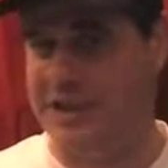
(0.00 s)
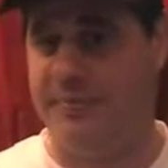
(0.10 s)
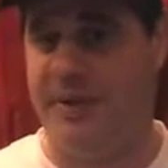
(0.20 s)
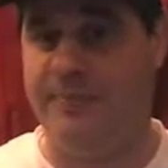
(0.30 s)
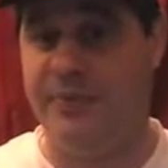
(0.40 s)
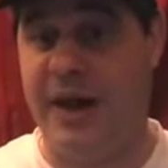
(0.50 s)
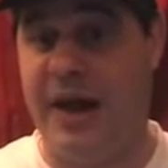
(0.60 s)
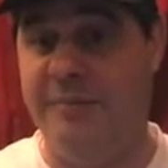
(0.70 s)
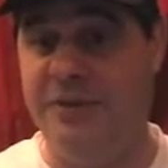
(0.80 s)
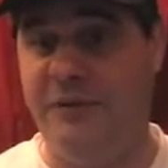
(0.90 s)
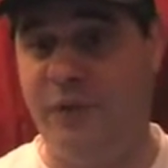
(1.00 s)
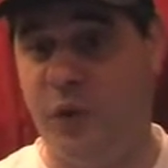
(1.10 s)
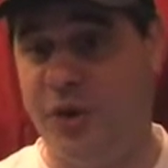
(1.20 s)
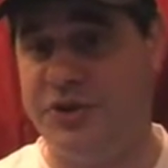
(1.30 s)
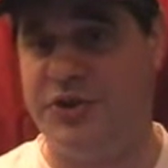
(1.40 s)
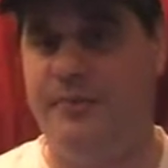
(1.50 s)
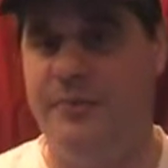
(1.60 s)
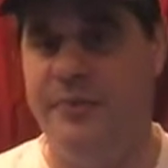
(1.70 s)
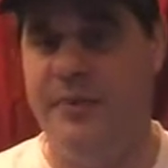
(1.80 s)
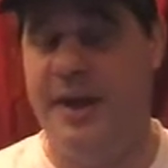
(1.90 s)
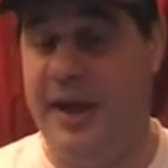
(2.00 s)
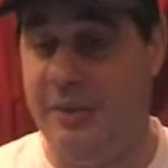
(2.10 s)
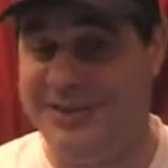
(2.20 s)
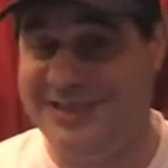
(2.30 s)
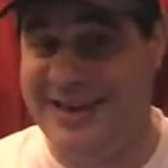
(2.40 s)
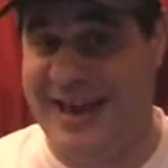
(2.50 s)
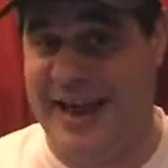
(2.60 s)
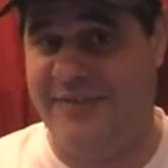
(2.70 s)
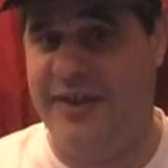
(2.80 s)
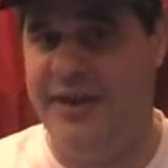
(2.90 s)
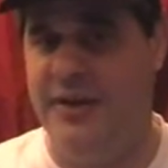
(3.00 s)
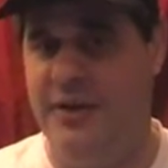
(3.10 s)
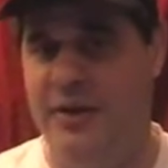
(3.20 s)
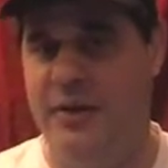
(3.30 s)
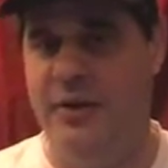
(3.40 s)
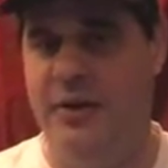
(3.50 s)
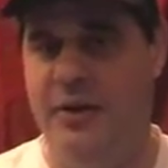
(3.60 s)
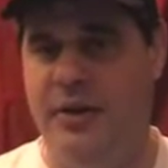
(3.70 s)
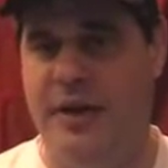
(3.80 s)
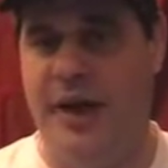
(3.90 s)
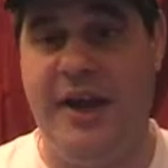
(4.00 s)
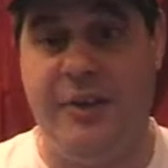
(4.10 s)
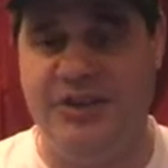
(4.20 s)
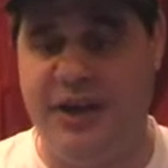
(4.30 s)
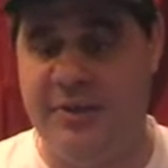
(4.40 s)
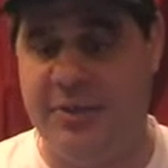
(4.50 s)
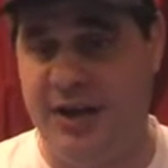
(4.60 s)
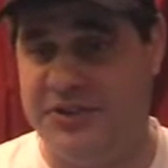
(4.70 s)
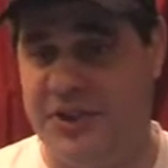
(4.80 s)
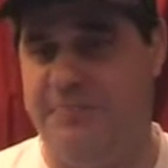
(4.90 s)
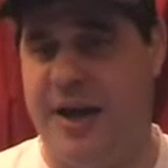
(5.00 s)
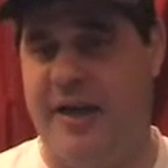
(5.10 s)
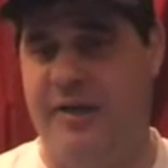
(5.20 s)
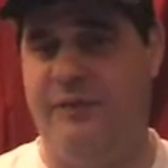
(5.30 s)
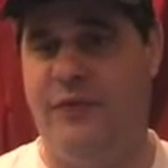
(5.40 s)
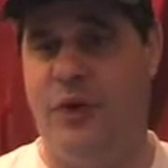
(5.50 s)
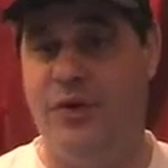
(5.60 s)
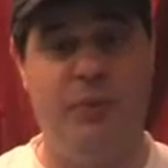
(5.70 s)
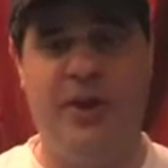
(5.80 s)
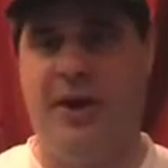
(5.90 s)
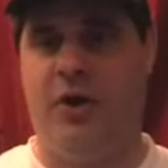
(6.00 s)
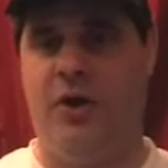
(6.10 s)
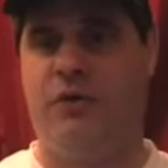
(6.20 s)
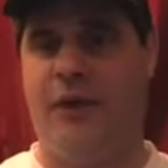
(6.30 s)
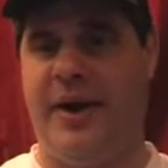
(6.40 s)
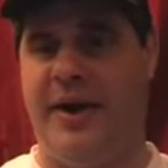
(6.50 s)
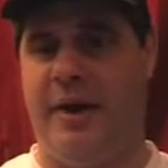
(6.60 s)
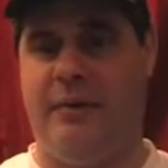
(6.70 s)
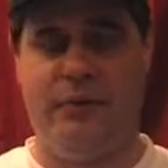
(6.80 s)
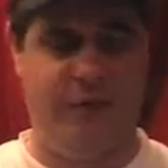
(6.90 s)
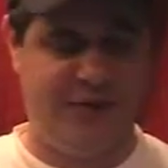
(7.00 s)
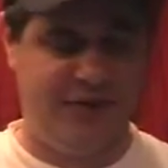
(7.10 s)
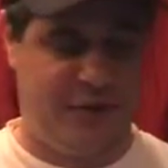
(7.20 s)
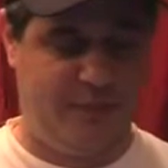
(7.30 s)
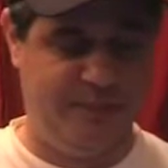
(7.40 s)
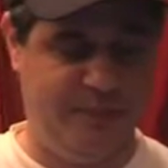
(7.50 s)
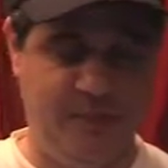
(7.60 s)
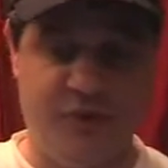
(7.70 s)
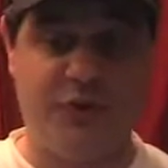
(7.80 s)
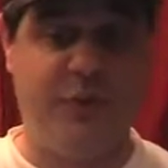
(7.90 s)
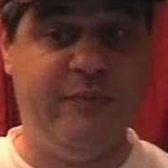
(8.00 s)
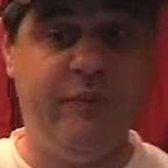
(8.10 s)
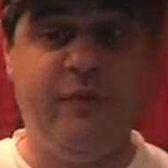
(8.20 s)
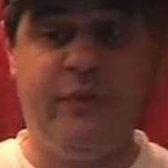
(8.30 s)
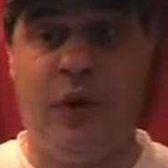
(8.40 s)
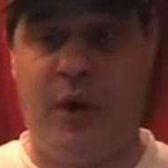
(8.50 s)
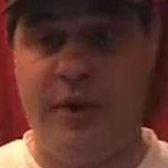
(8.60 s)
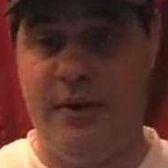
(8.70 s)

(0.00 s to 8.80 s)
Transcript: something. I'm divorced, and it was nasty. And there was emails sent back and forth. And we get along great now. We really do. Because we've moved on.